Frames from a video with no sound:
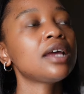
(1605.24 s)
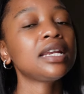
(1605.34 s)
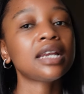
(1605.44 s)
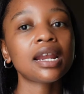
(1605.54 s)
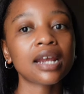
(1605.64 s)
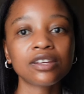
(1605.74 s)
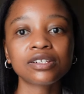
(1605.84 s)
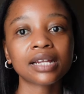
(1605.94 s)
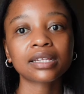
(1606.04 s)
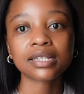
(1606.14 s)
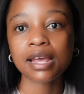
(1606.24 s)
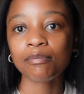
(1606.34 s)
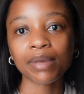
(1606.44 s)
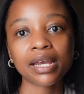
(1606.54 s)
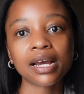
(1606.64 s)
I use like the
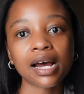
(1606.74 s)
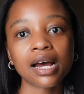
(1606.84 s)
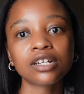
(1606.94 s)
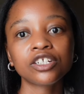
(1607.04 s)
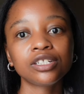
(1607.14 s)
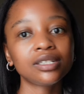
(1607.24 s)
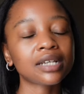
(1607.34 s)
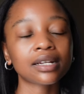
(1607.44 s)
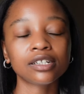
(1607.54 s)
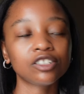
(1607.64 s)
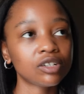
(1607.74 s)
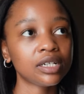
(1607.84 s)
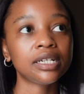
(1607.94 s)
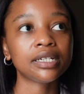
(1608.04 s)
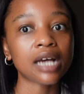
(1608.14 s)
same baker. She's like
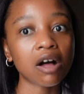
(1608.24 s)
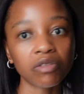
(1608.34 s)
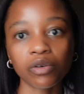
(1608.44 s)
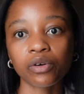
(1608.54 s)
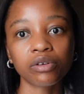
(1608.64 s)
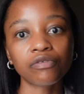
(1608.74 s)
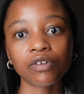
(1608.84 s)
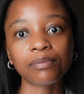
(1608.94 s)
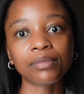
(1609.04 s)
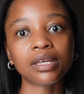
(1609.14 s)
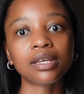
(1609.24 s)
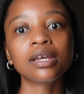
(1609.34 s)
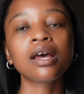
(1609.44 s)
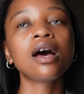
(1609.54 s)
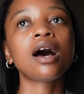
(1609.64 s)
literally down the road from
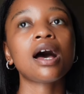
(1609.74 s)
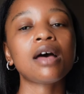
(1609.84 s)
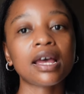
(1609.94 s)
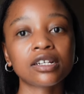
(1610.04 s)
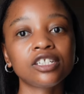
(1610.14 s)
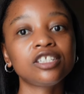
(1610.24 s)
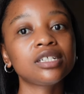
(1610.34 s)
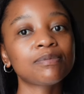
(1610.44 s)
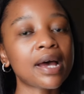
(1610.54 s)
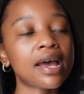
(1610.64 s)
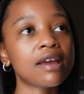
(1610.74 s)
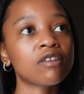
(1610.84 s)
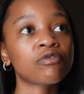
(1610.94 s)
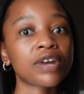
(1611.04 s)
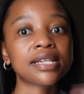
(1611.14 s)
me. She's
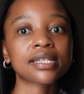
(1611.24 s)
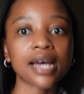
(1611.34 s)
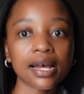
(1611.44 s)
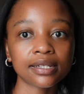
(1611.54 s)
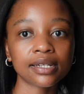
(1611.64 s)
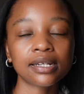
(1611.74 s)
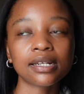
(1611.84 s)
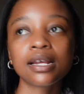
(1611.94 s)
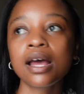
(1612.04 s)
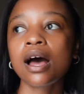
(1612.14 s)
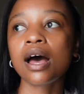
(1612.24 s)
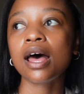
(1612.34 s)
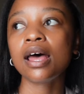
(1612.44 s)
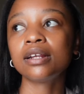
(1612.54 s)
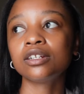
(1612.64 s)
my friend's cousin,
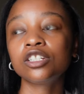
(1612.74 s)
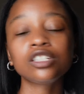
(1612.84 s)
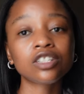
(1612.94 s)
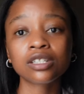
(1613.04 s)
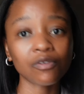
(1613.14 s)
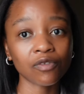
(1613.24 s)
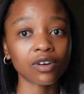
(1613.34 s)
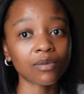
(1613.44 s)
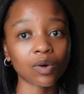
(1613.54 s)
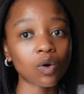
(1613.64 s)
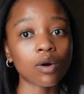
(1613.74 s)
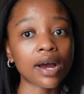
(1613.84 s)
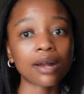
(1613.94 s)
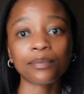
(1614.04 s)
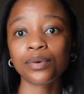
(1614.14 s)
and she's just affordable all
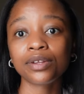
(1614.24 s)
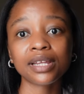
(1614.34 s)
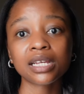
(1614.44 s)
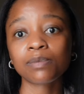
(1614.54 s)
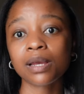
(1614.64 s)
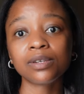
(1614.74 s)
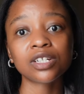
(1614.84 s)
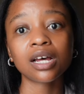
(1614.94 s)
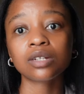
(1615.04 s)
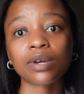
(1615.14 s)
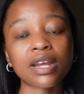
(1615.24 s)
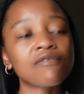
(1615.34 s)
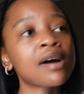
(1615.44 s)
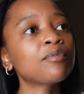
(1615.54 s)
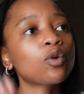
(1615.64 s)
around. Birthdays, baby showers,
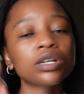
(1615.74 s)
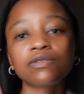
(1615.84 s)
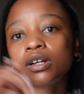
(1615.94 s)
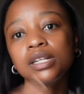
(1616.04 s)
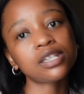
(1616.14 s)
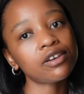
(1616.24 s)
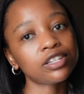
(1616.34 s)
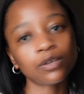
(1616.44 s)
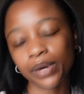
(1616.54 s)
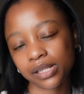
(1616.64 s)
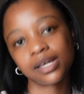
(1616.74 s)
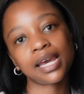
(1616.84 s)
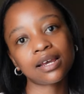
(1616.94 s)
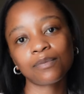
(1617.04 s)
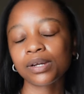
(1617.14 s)
whatever, I'm always volunteering to bring the
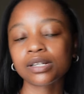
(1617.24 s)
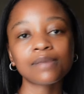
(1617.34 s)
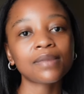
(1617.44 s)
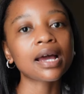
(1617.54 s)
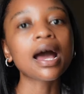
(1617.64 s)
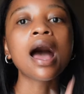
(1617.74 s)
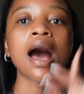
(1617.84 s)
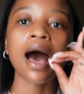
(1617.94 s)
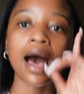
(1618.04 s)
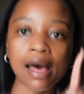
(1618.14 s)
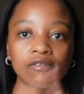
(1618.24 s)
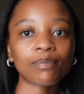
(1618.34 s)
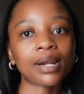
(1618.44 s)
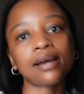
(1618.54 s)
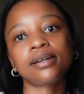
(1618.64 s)
cake, because I'm like, I
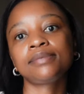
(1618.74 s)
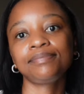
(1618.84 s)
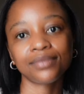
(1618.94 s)
have a plug.